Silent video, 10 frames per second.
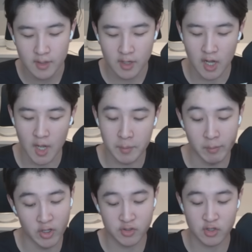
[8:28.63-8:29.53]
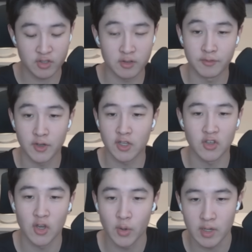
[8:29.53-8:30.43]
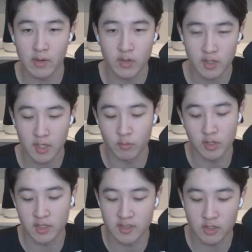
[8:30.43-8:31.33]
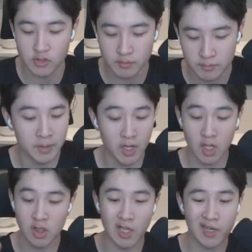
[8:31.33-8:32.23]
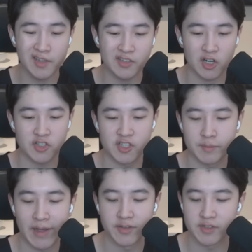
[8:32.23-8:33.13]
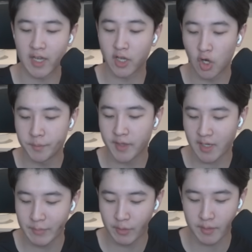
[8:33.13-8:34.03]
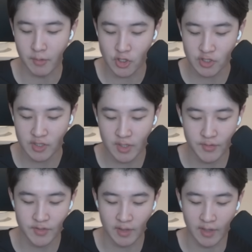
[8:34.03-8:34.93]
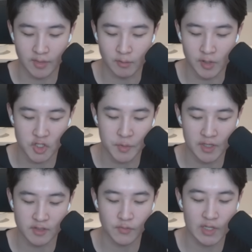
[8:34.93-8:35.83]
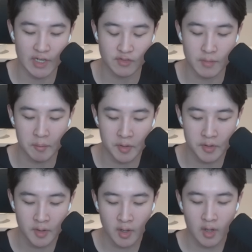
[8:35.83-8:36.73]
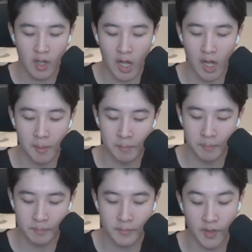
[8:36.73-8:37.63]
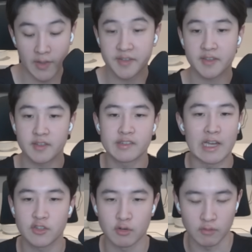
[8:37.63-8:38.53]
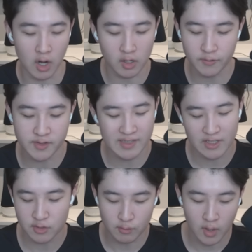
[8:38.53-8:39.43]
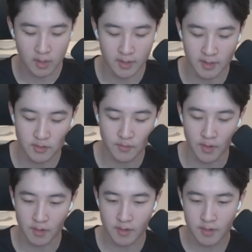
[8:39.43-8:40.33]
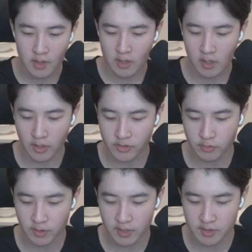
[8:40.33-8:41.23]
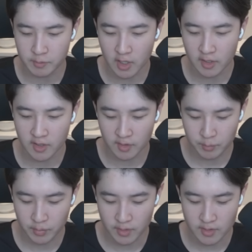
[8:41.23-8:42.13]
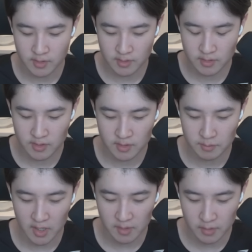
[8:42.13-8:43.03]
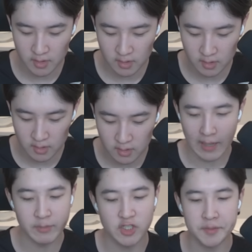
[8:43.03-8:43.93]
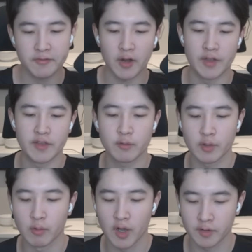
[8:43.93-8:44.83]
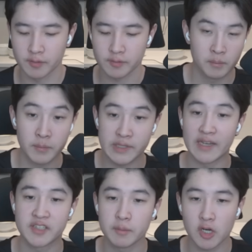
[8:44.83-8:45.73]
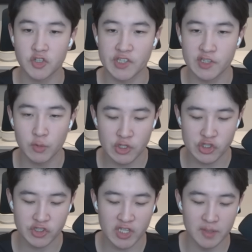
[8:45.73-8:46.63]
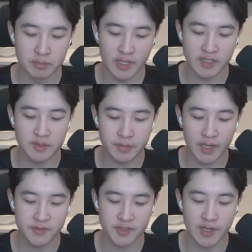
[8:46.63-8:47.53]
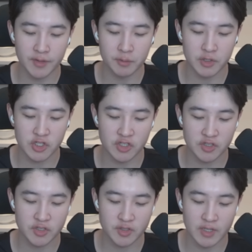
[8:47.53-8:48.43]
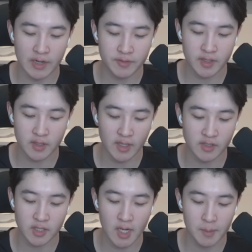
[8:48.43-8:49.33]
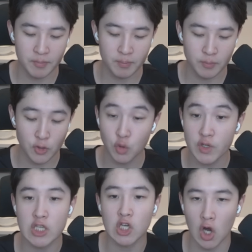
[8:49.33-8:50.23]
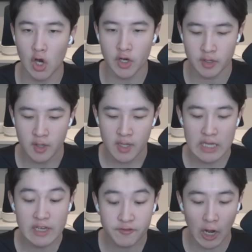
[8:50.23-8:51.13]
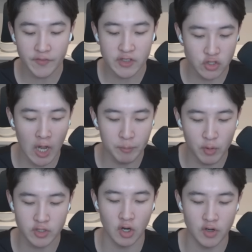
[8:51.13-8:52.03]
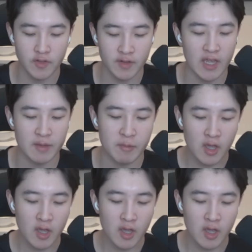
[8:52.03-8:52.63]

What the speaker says: I'm also just the freaking GOAT at everything, and I'm really intelligent. But a lot of these cards need balancing. I hope they come out with emergency nerfs like the Witch, because if you guys remember, unless like the stats are wrong, if the stats are wrong, like that's fair. Also, do I need to block Navy Prince? Maybe. I mean, to be fair, I think we won. But yeah, some cards like the Witch just got blatant buffs, and now the Witch is definitely a top 3 card, if not the top 1 card in the game.